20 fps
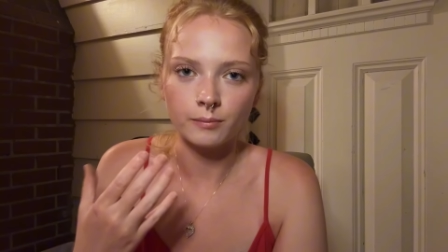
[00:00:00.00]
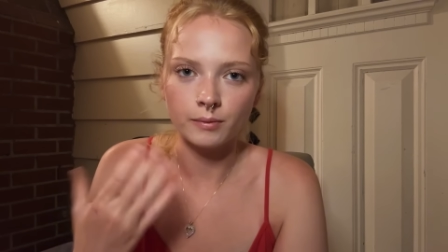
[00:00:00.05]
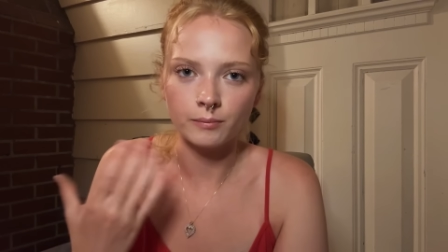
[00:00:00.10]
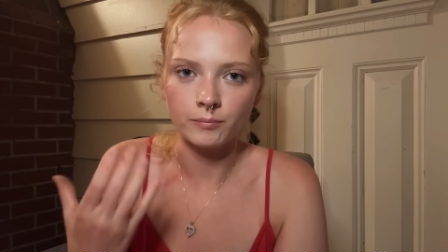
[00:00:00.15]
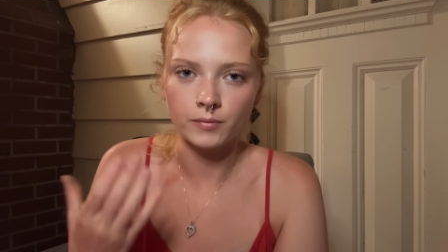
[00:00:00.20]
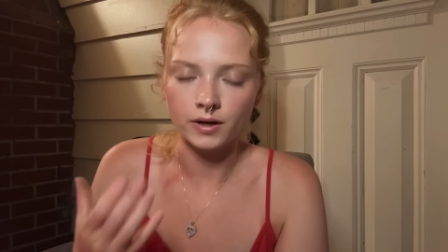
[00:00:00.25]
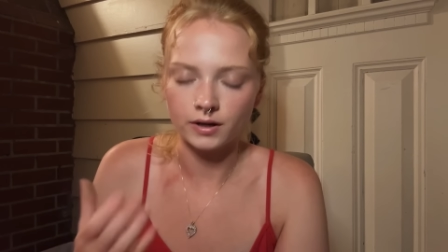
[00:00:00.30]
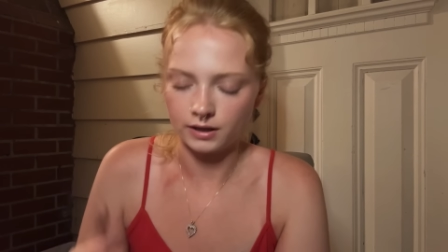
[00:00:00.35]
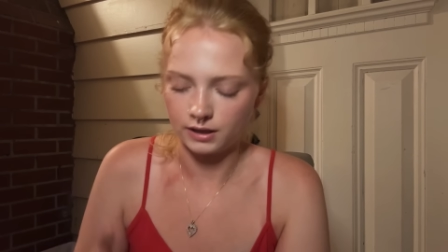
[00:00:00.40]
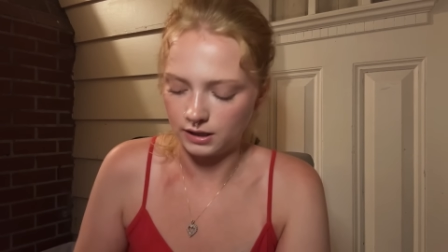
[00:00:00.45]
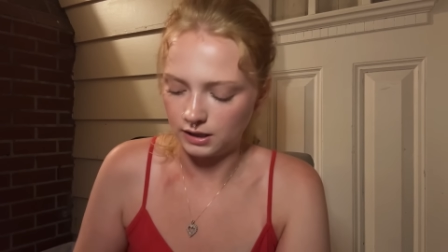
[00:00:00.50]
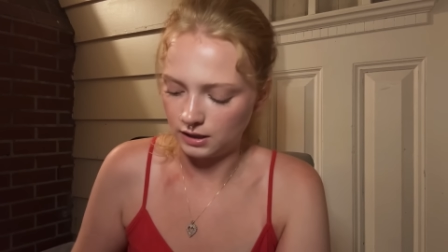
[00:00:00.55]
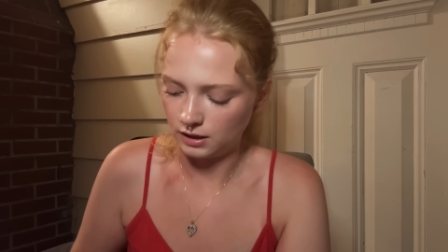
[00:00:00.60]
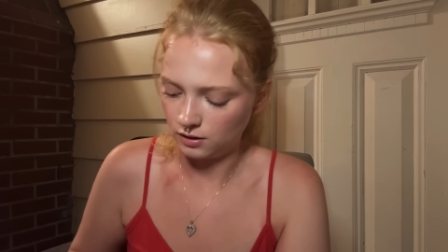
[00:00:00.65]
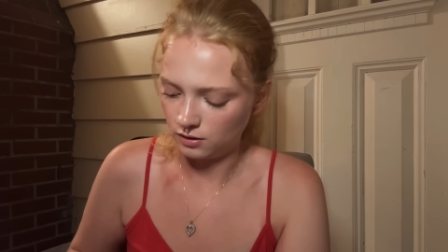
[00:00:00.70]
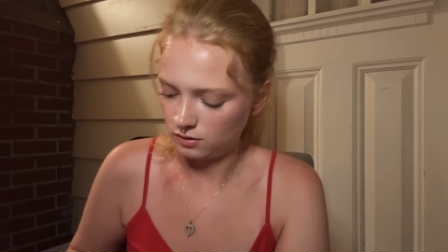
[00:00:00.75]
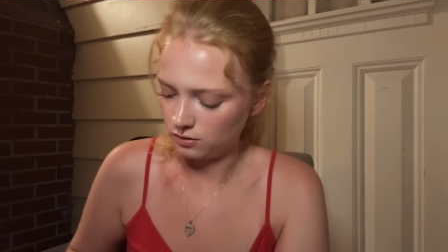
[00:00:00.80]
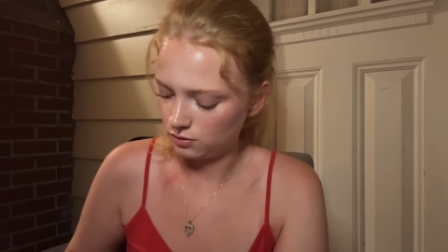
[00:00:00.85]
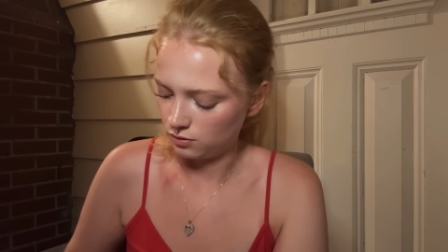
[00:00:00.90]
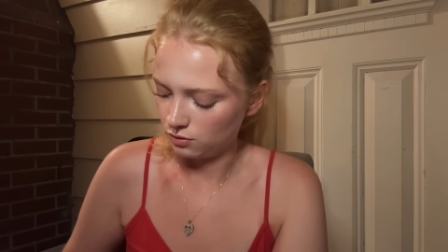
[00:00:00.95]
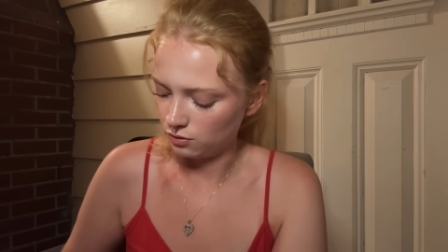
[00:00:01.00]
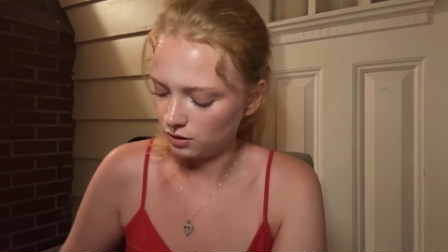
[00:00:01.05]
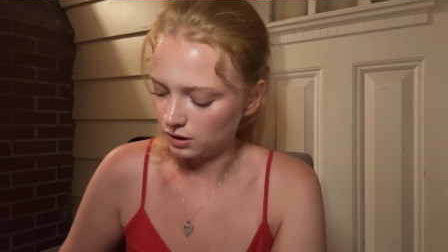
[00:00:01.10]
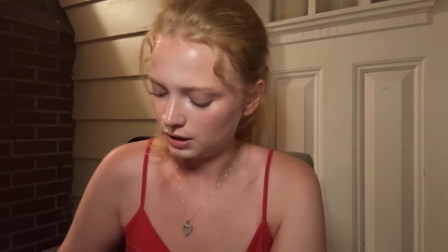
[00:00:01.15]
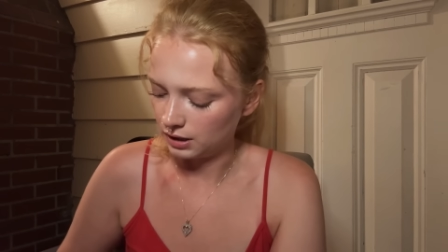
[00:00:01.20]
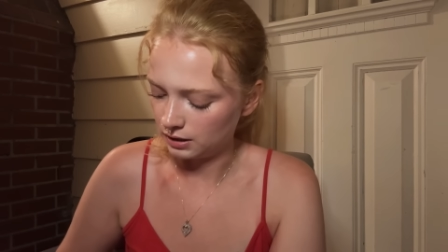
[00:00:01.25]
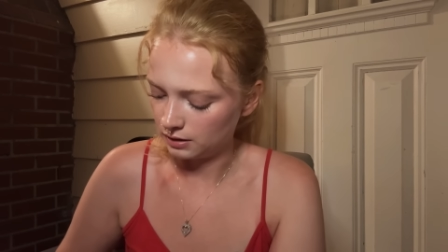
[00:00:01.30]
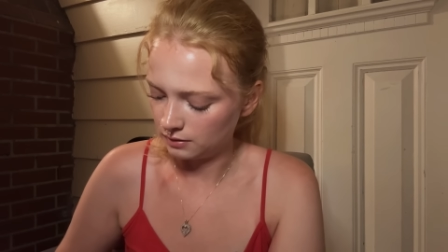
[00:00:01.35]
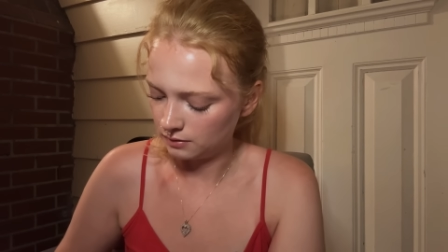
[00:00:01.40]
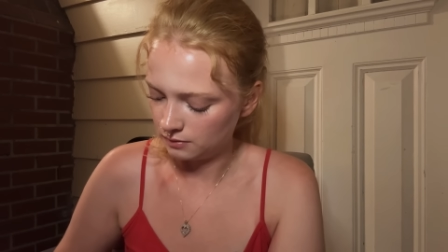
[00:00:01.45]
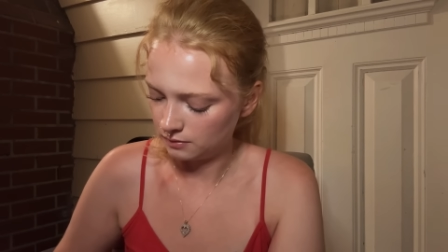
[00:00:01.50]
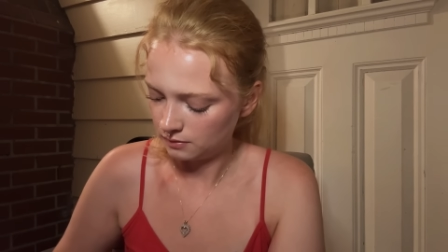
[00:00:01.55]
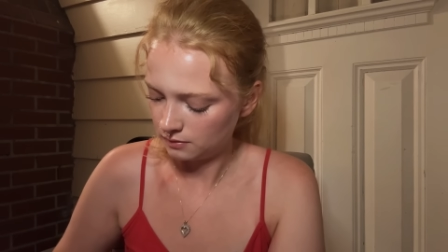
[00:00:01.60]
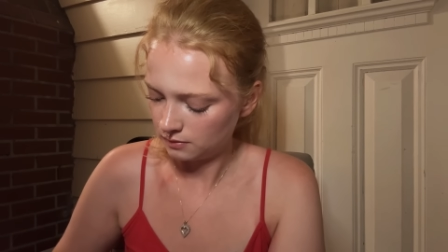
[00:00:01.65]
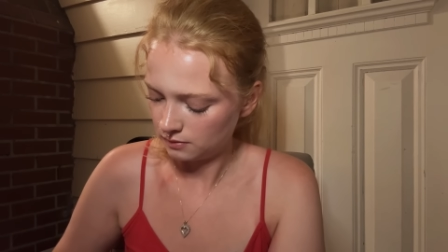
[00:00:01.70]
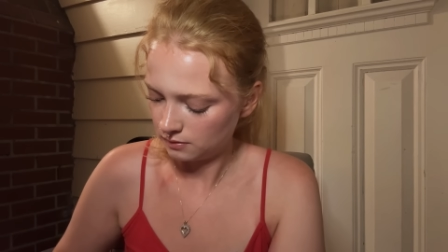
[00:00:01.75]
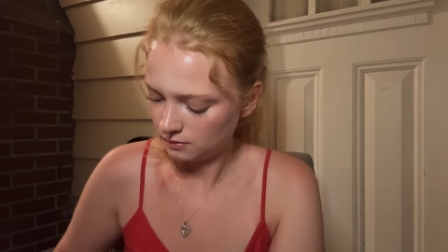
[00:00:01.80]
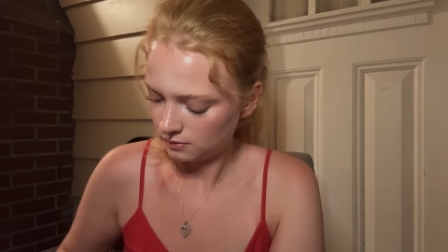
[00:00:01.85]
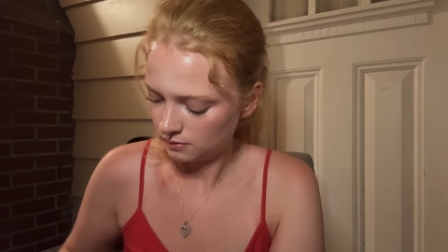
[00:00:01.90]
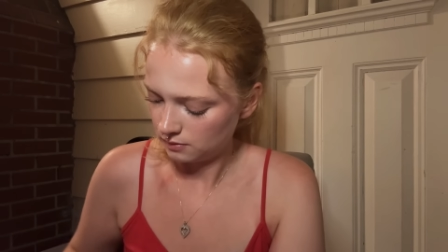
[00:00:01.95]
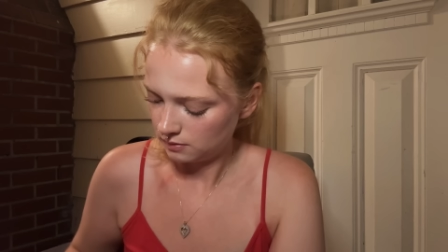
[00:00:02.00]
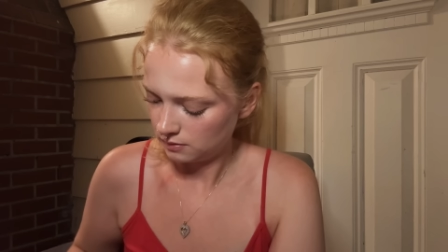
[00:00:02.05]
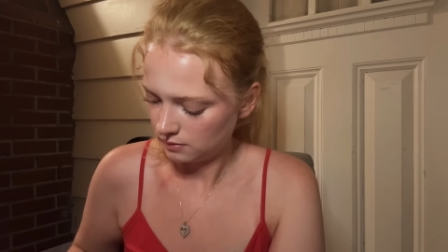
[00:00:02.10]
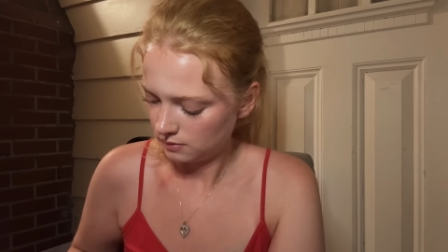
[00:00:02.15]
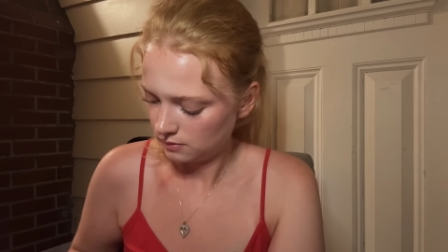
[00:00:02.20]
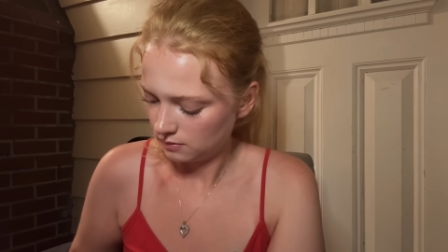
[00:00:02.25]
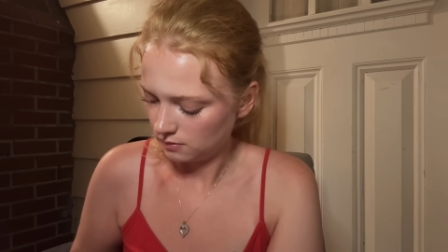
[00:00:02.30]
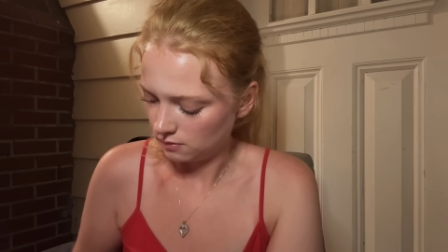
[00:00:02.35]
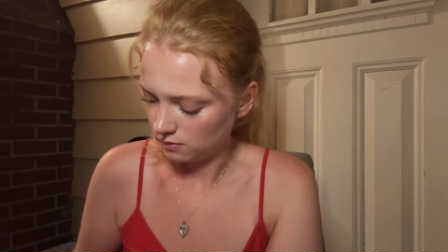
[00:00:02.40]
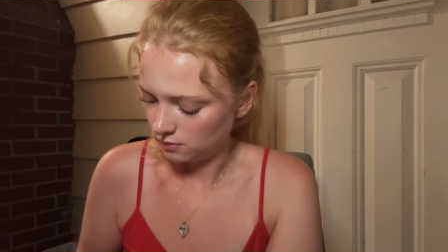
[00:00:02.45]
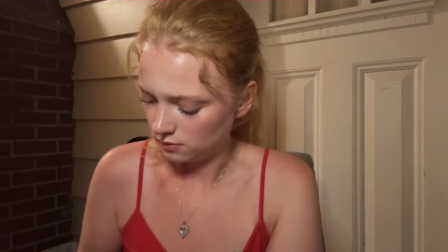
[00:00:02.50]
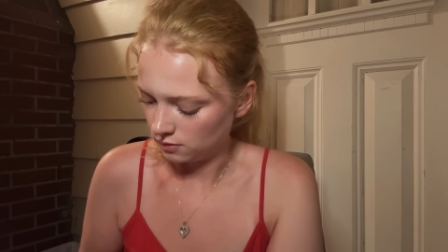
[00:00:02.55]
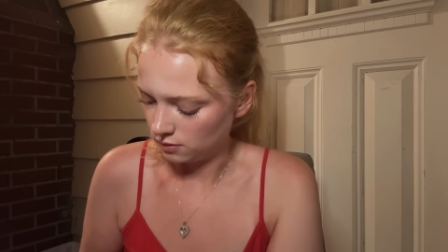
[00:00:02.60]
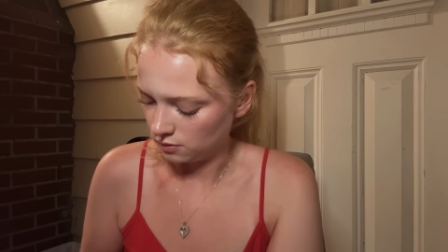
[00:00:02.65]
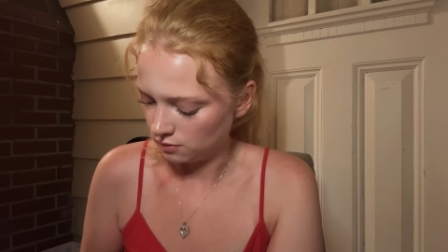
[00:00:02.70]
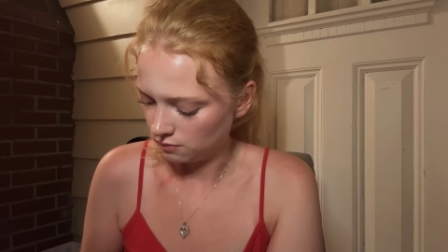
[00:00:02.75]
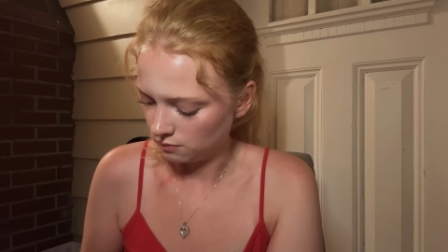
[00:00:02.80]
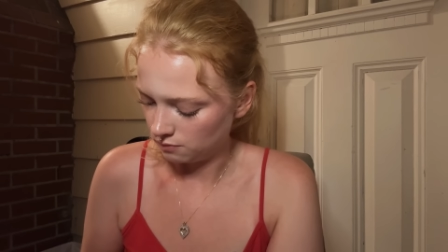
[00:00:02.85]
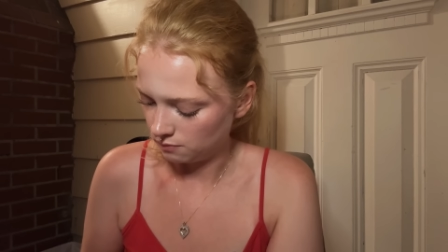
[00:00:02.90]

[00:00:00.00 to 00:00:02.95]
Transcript: I'm not getting green on you.